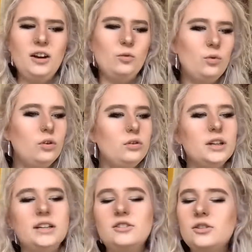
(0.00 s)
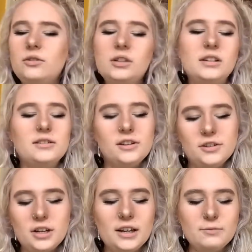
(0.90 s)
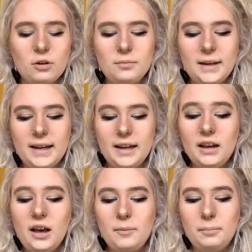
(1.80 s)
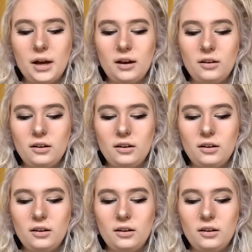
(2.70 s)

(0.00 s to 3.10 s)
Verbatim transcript: walk and talk and socialize properly, but